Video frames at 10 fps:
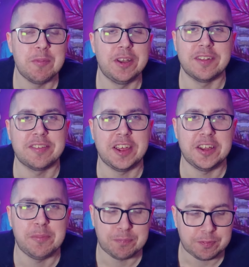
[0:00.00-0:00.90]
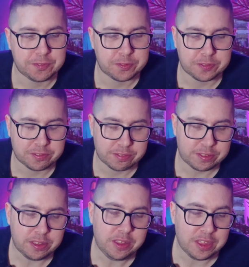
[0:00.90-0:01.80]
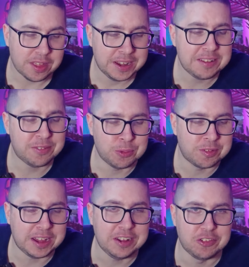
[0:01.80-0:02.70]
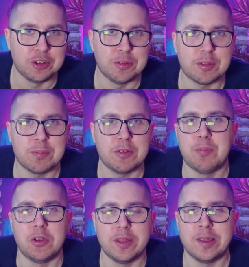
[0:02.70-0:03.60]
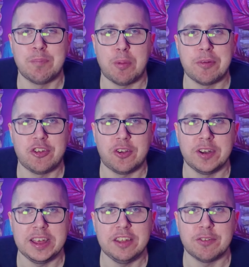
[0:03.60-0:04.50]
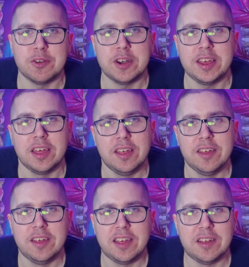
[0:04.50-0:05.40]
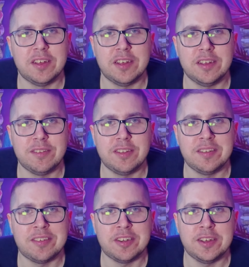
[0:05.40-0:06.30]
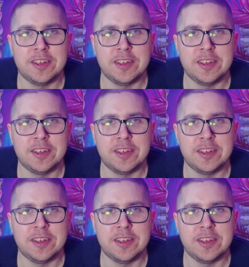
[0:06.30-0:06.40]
But like I said, it sort of teases you to just want it in the proper Chinese, really, and.